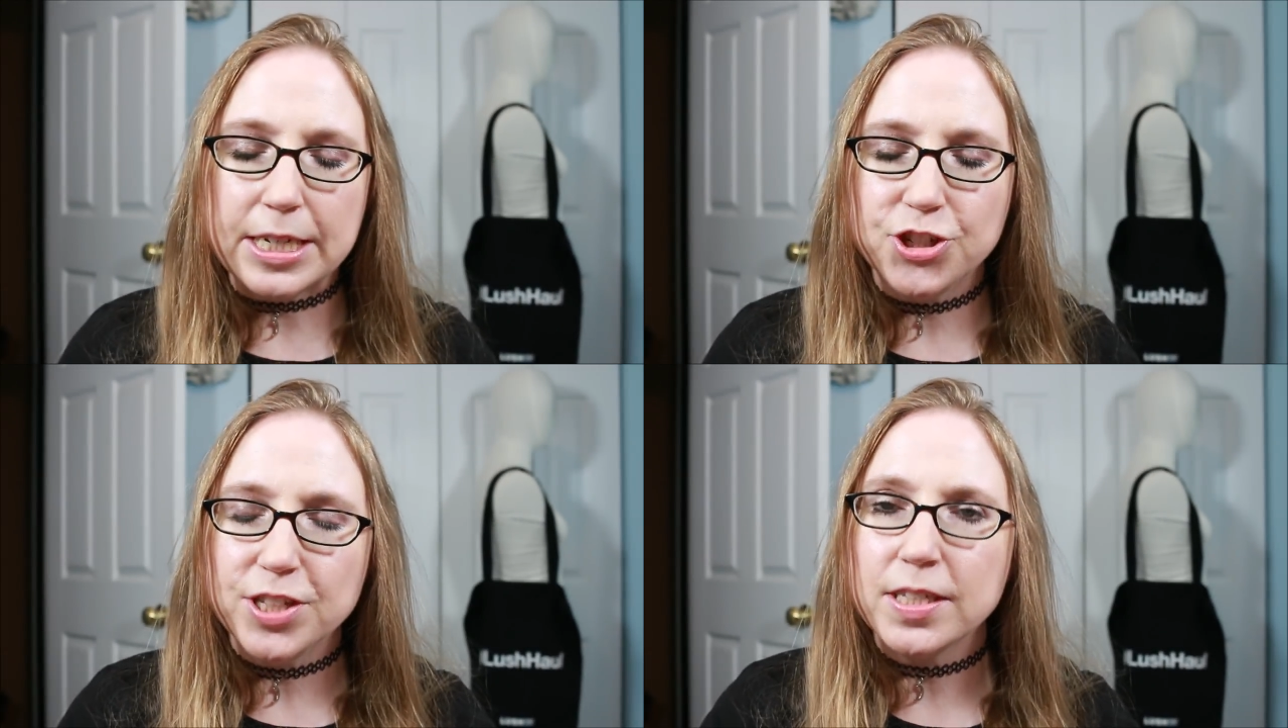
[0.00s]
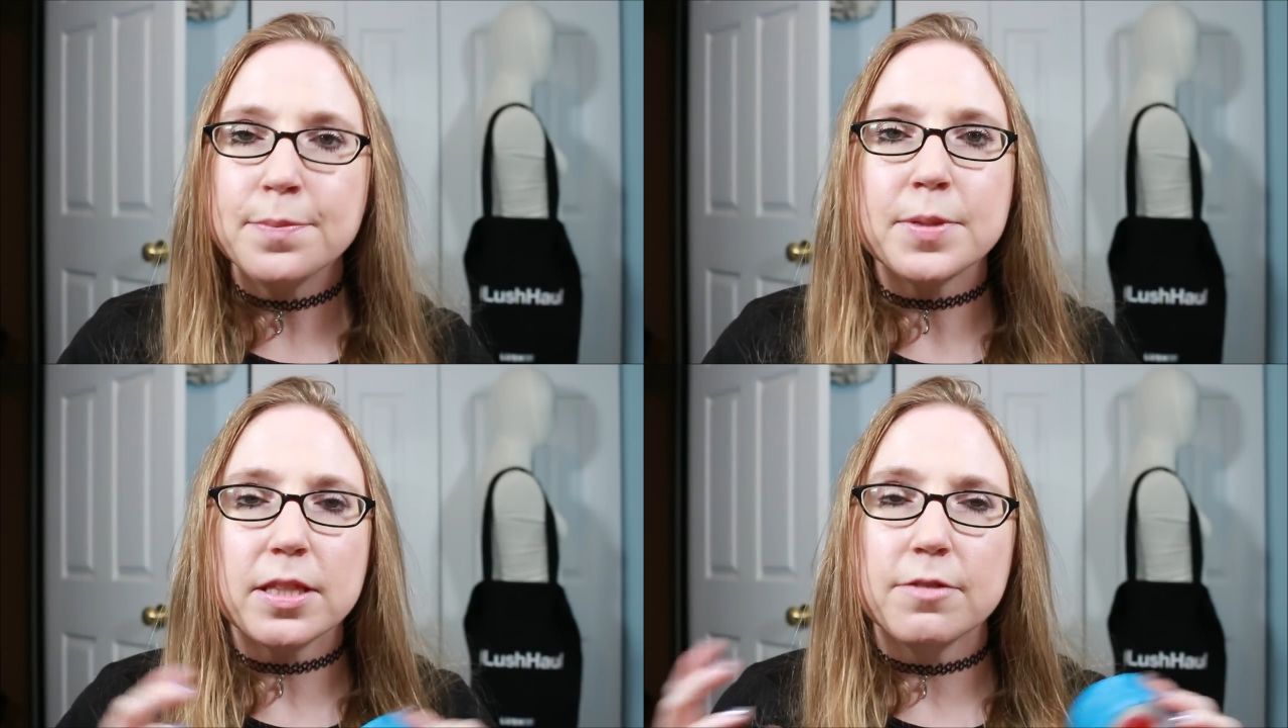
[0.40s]
it just
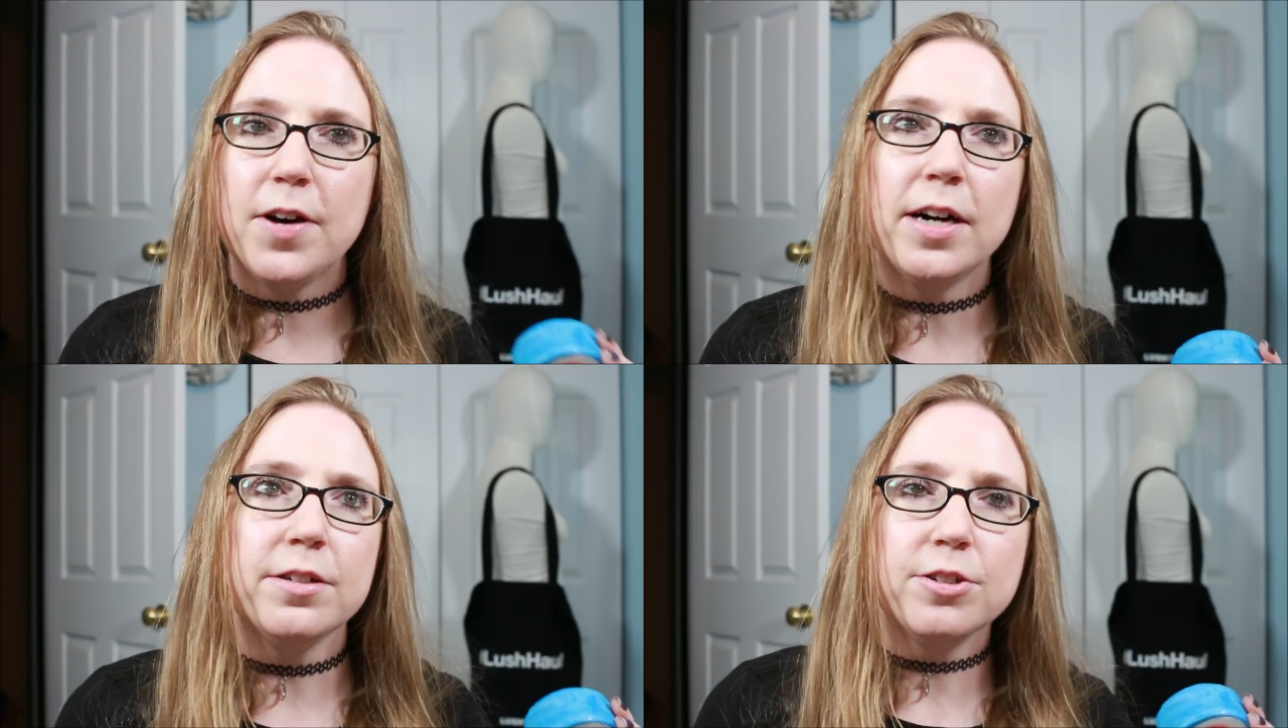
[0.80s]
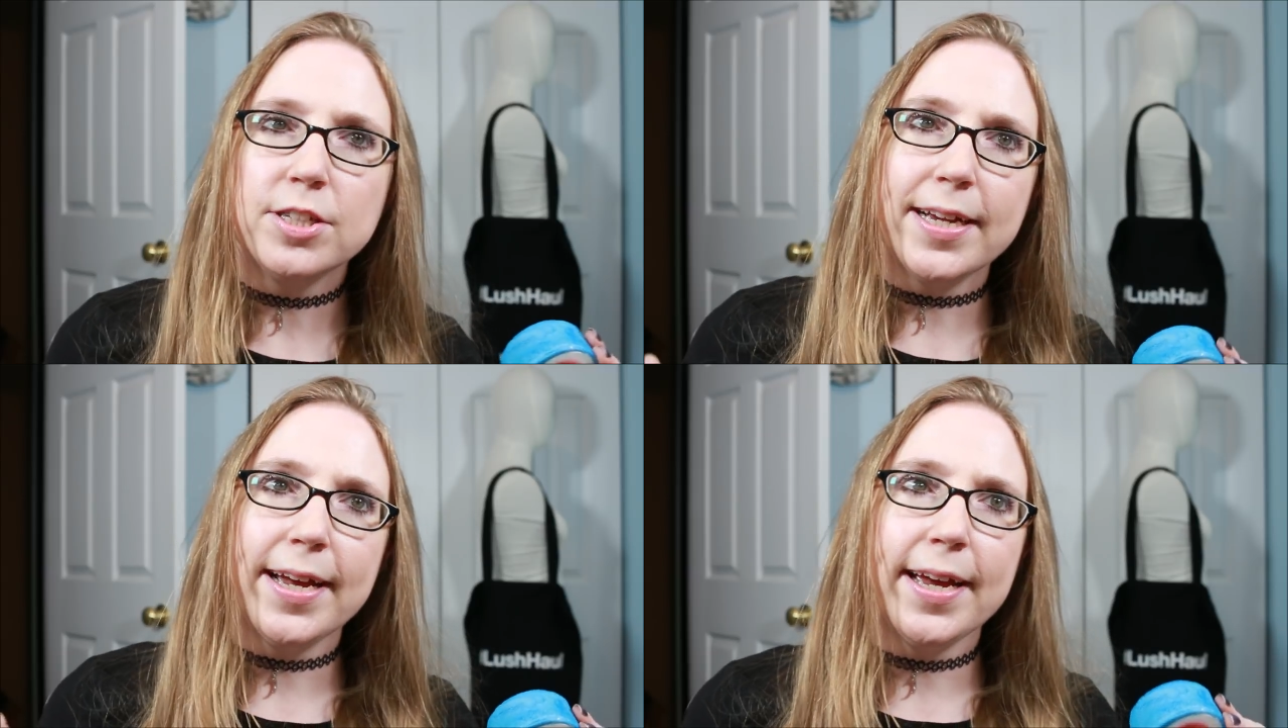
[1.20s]
seems like the
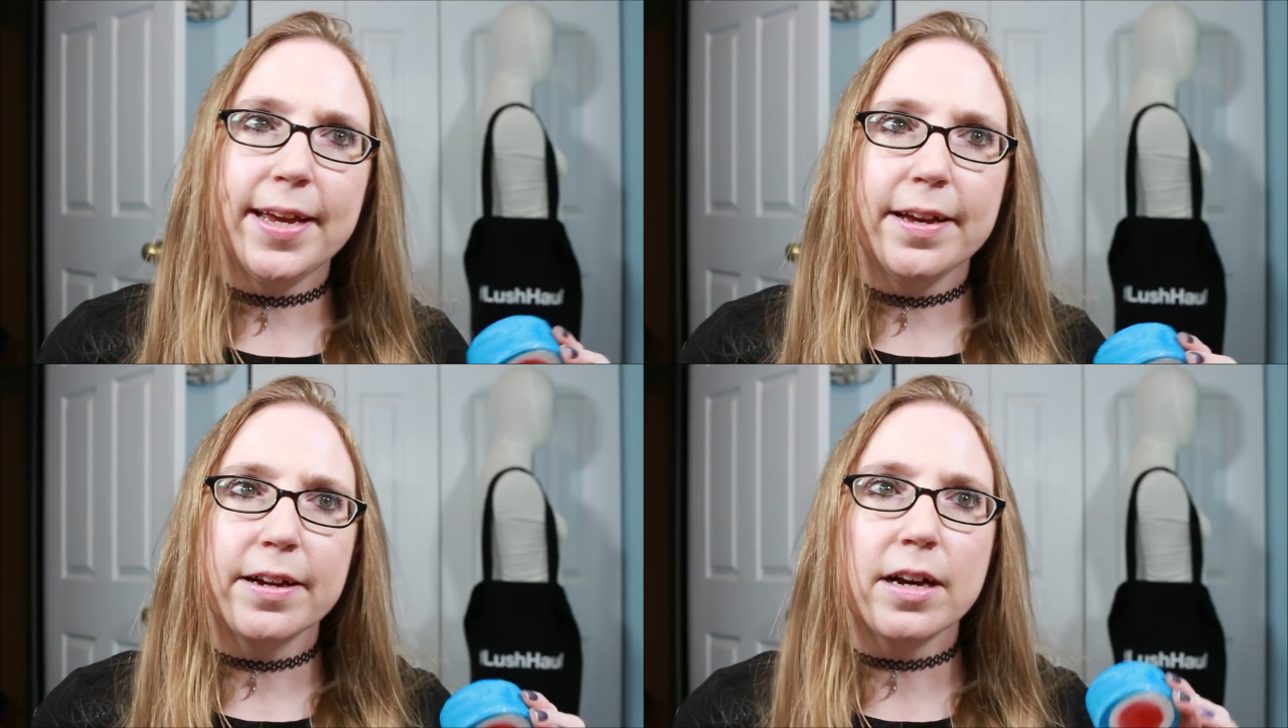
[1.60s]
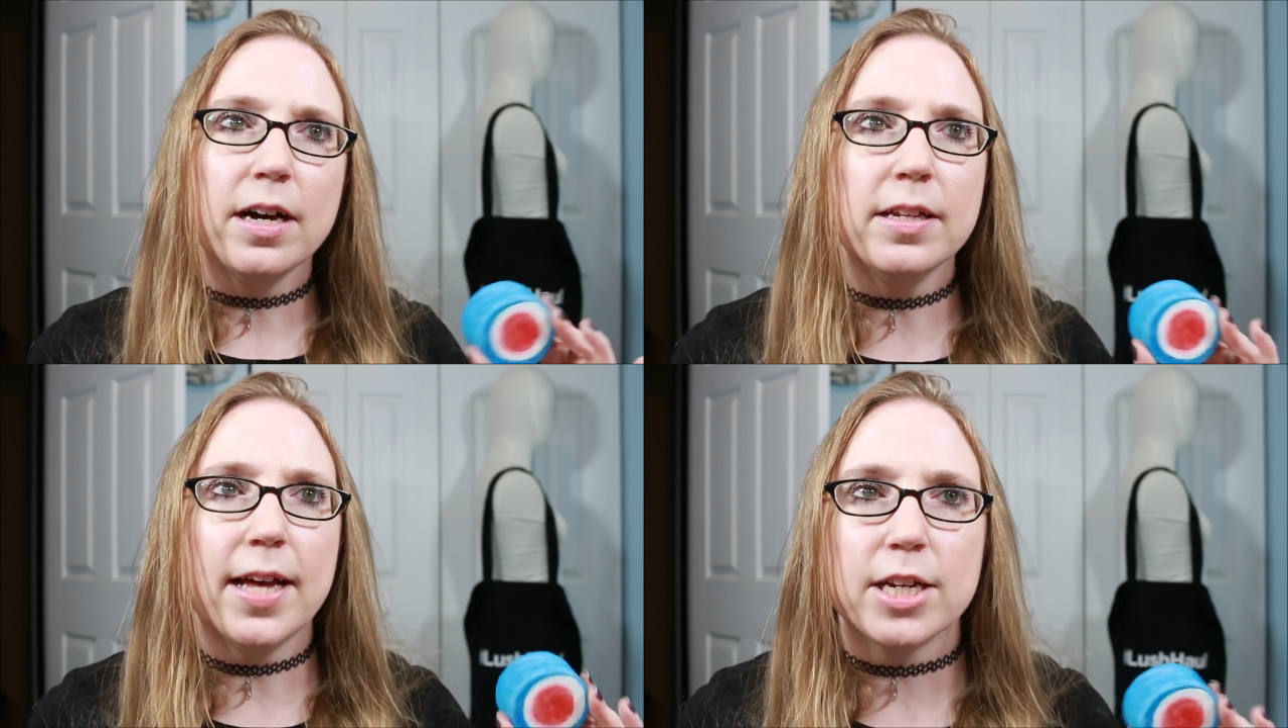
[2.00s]
Father's Day
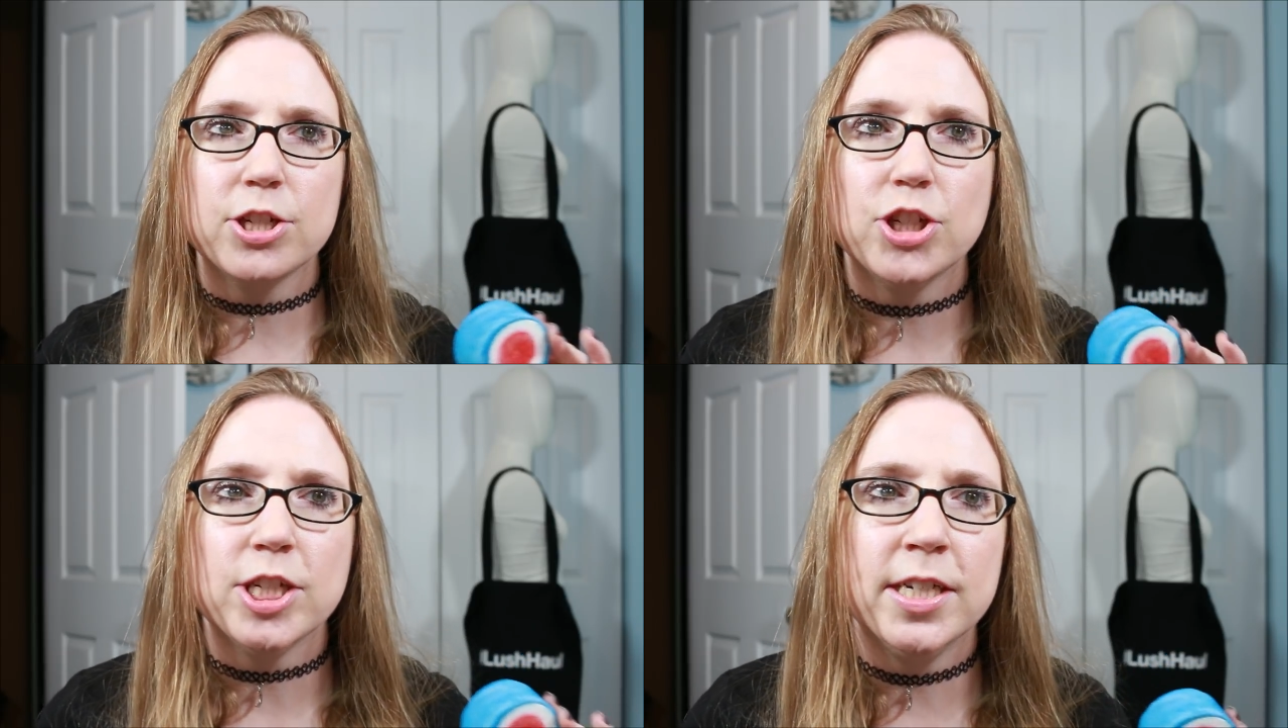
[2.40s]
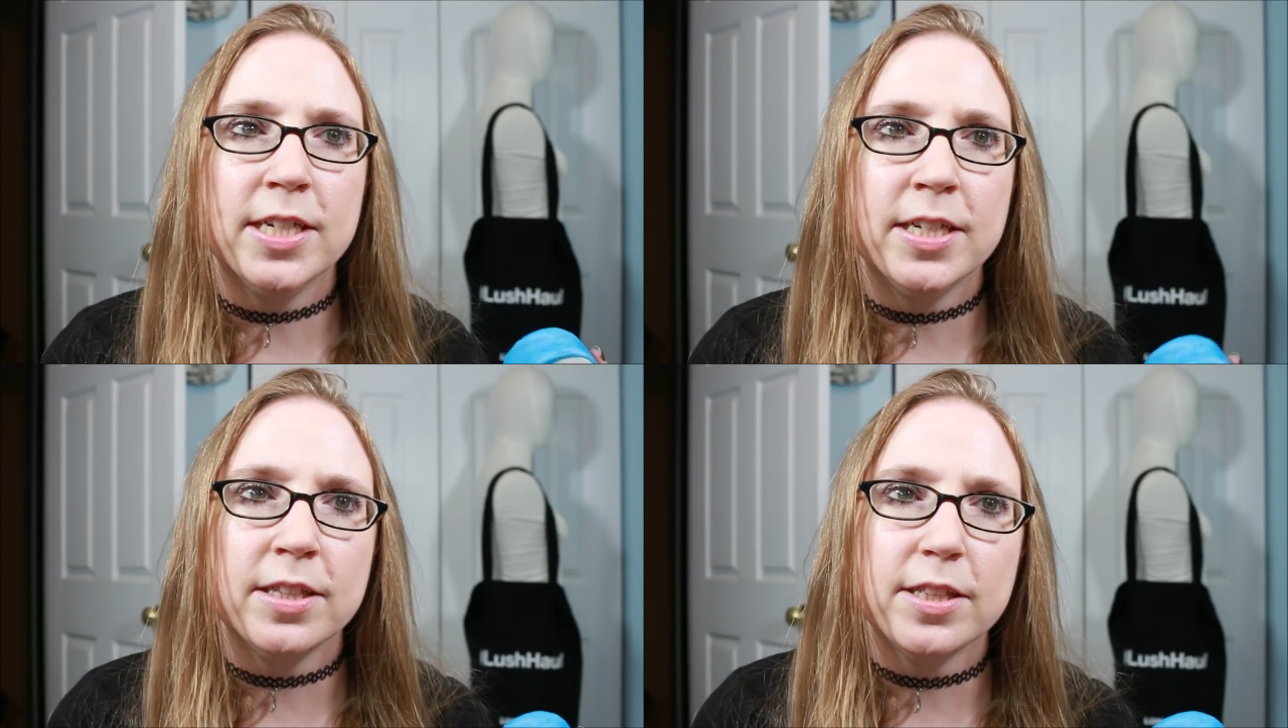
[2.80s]

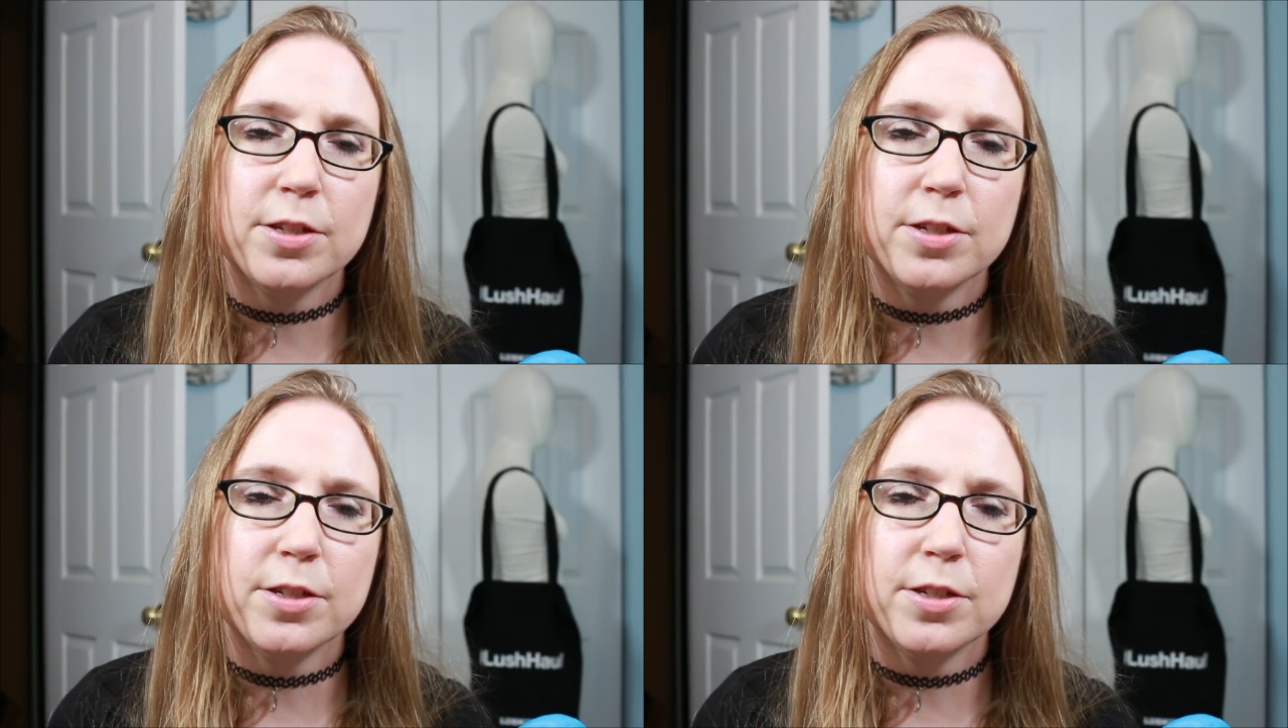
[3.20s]
collection,